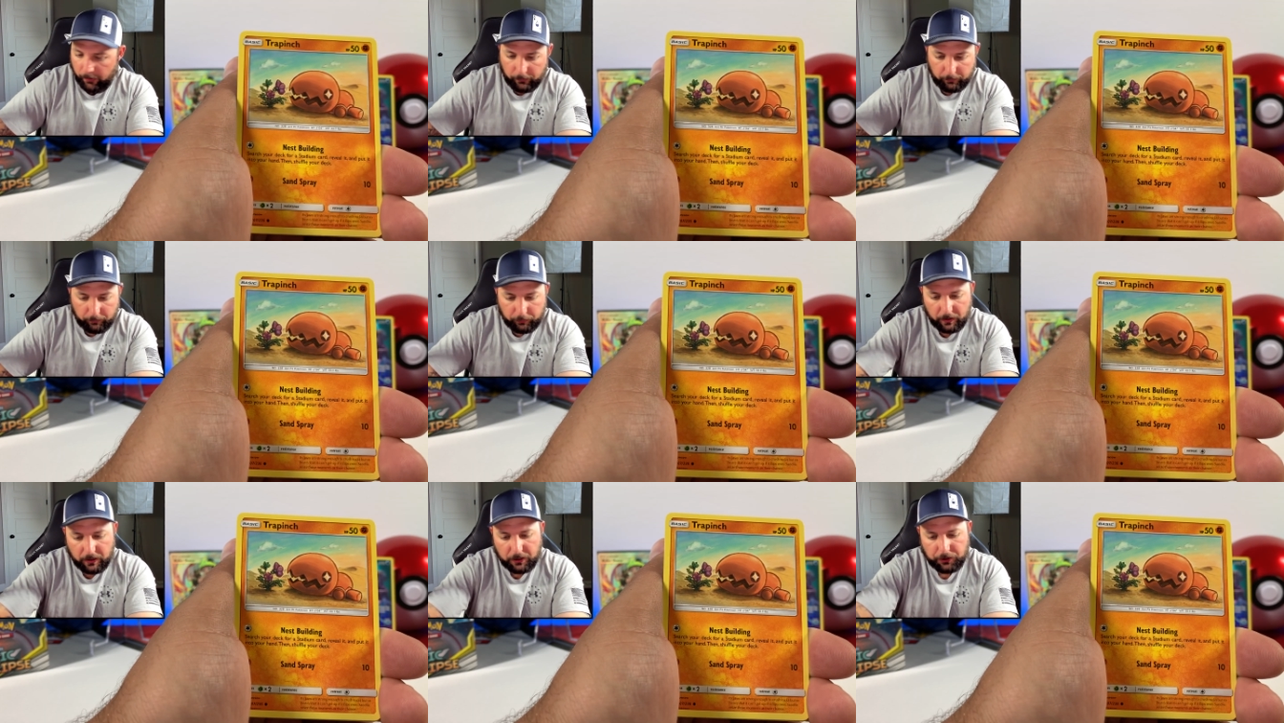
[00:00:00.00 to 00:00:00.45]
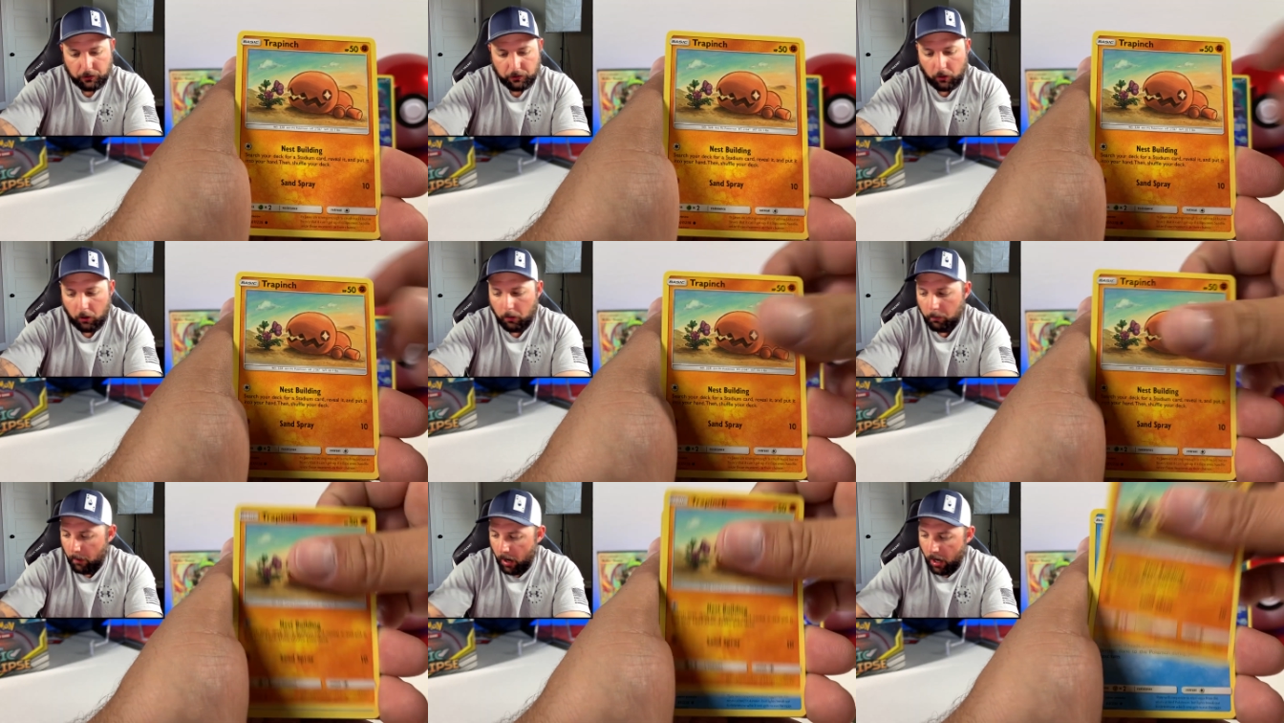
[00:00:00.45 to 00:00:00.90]
I'm pretty sure
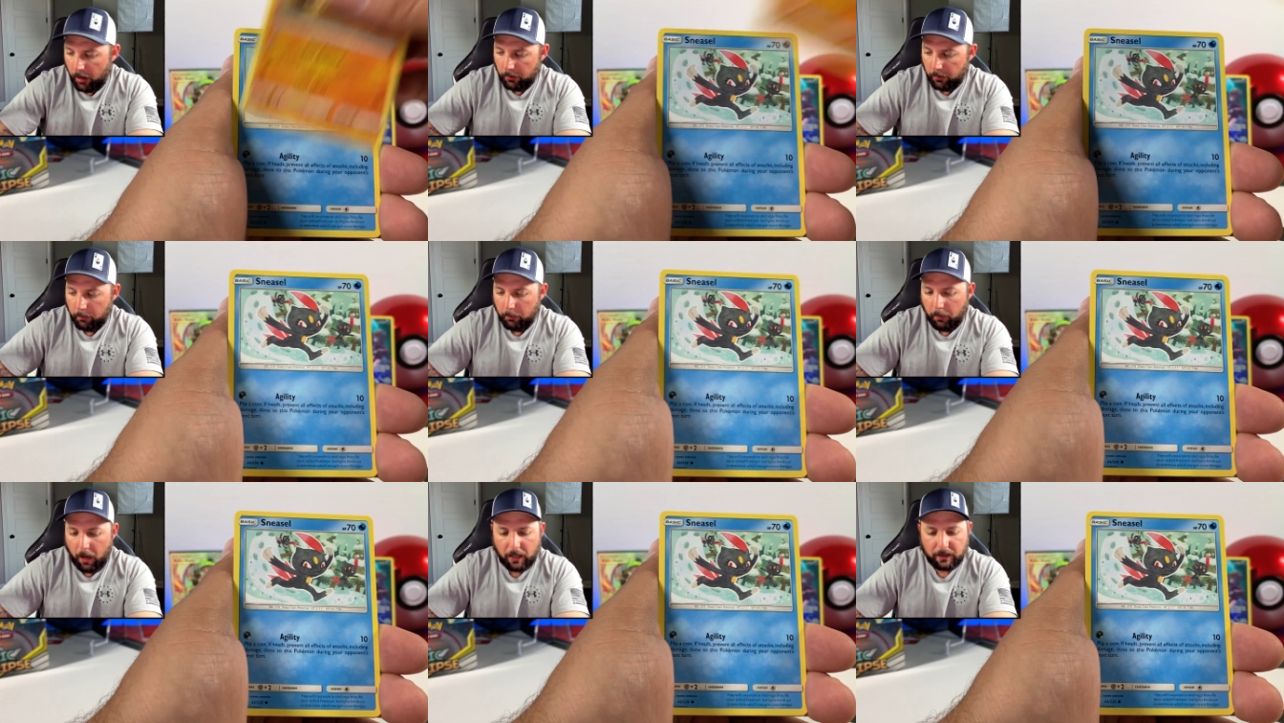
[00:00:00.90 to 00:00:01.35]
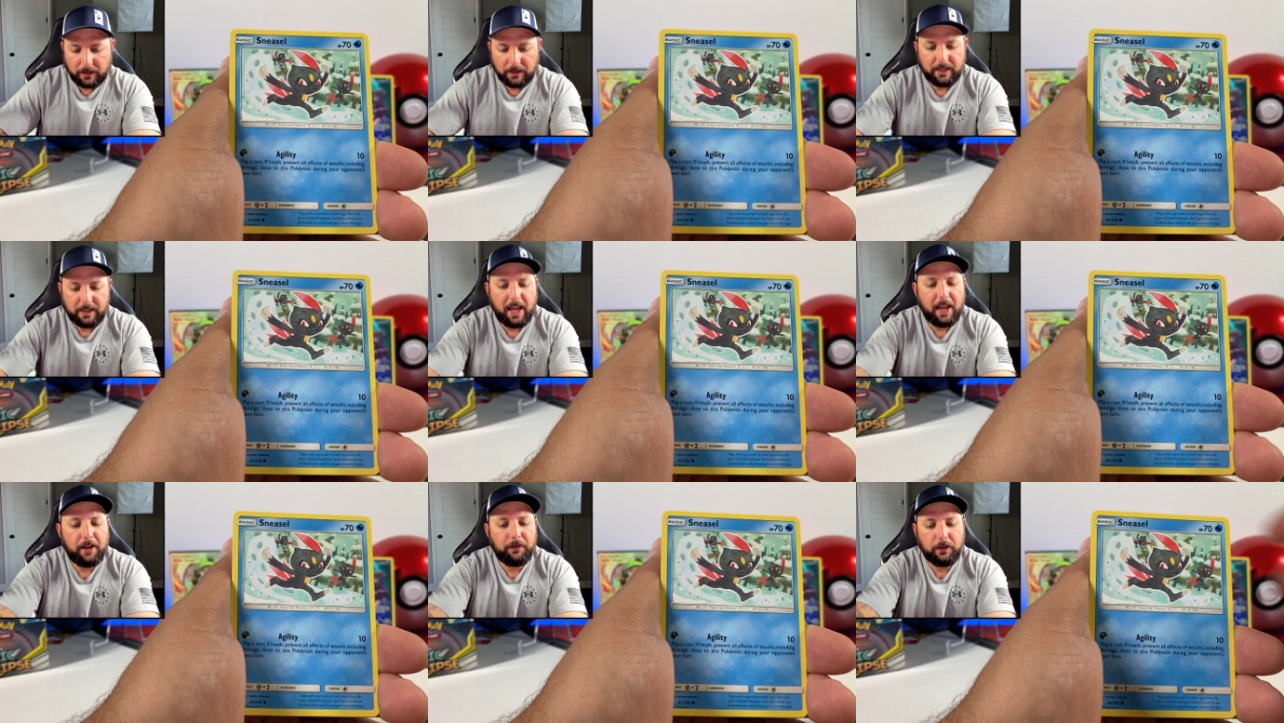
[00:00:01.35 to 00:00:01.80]
all modern boxes
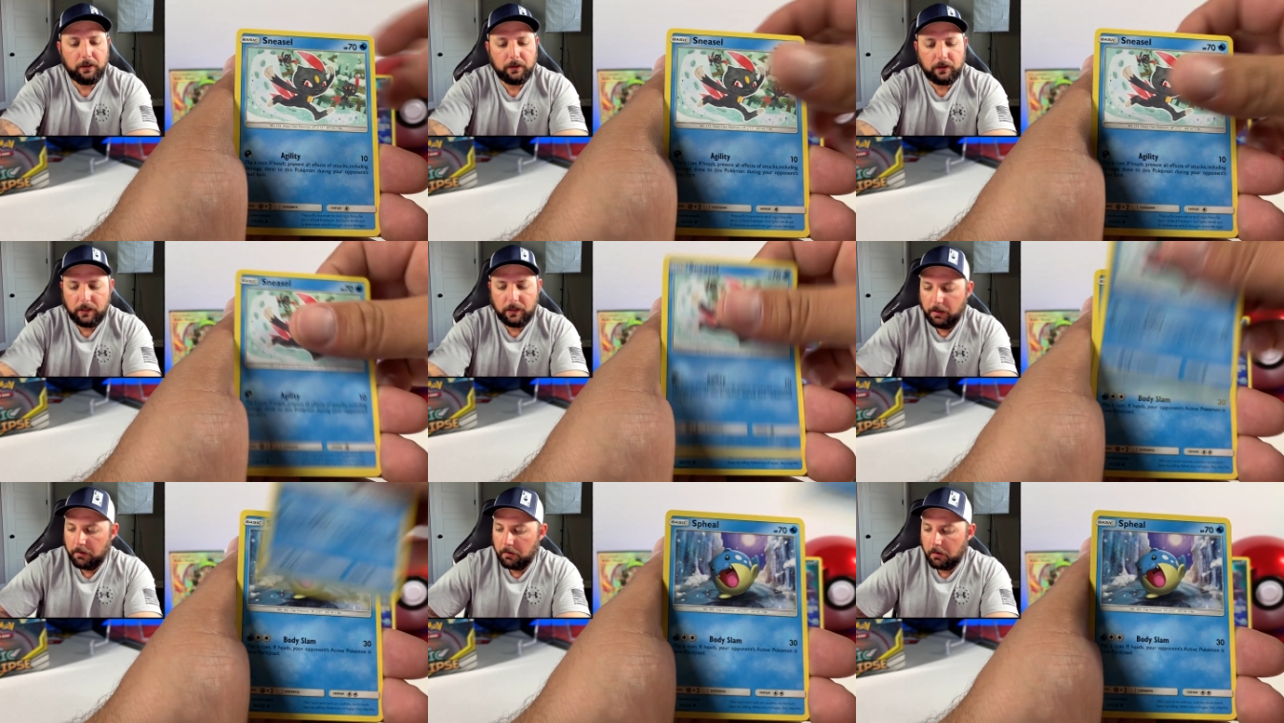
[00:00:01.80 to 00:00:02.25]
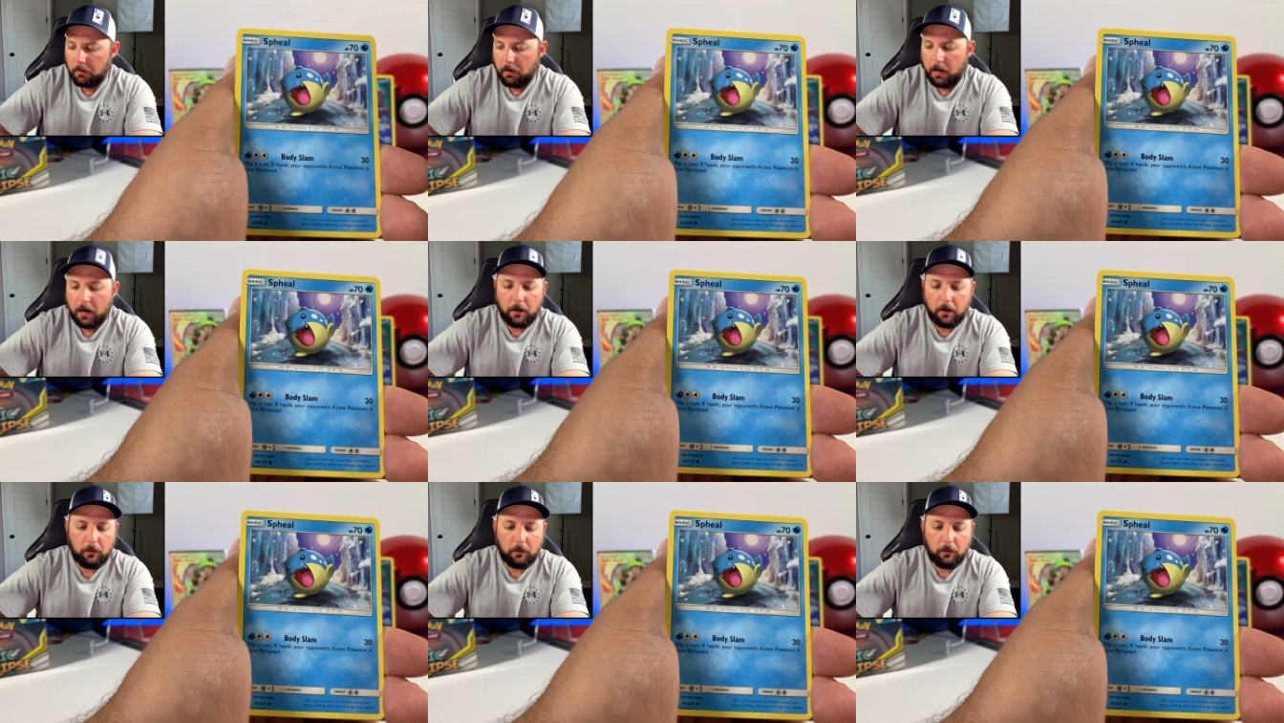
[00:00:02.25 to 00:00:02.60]
have a secret rare,